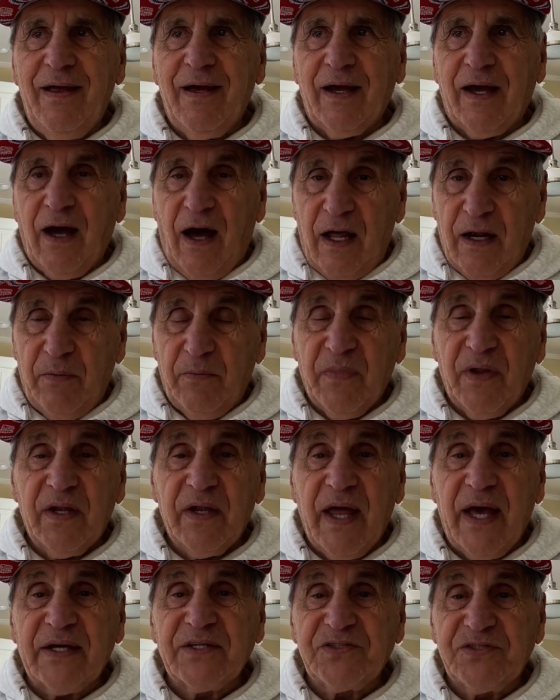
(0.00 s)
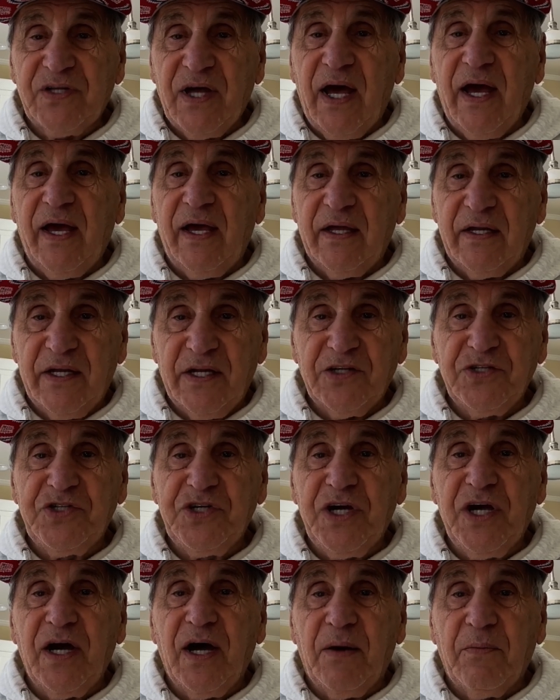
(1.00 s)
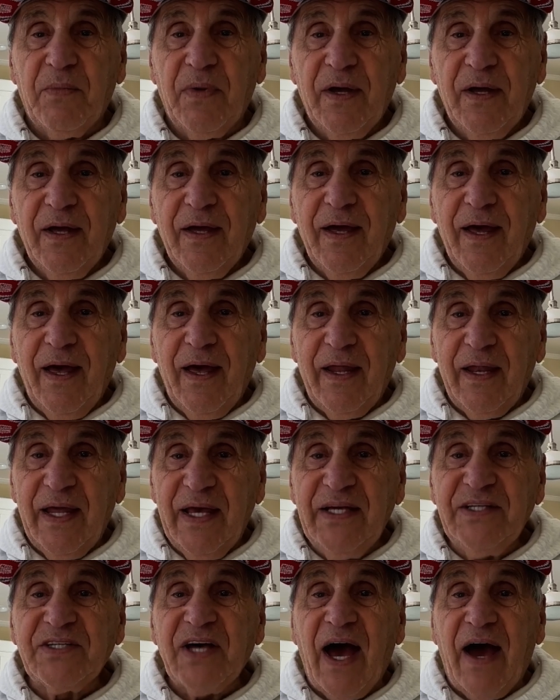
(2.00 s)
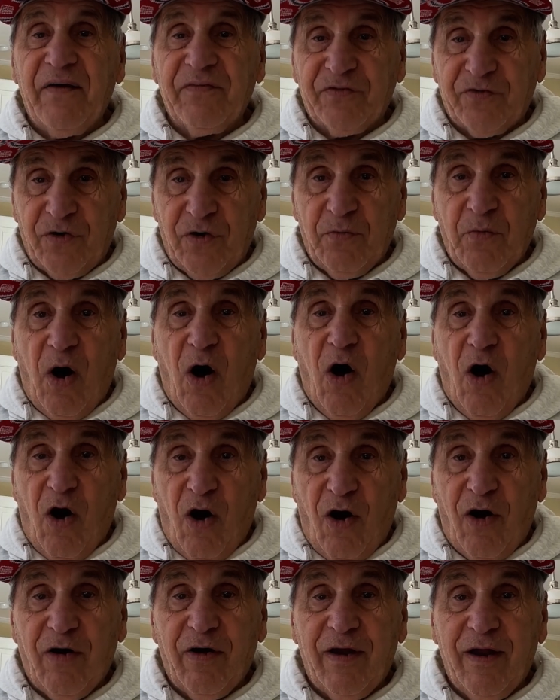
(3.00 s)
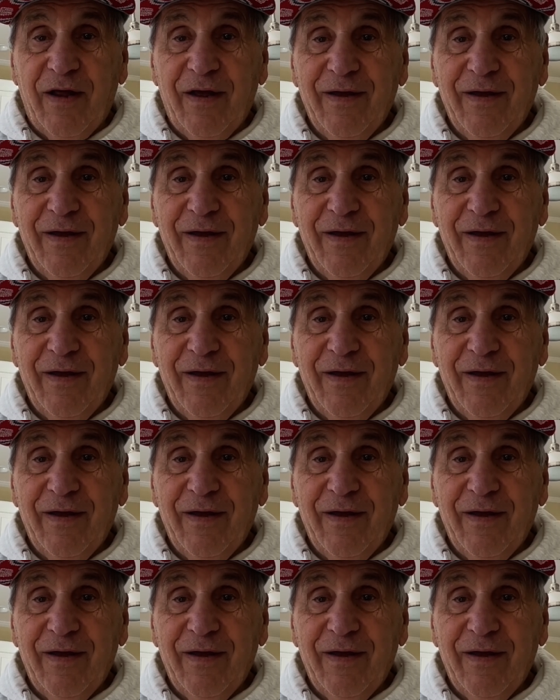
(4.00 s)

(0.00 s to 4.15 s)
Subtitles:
got him the next day in the gym, and he's after him hard.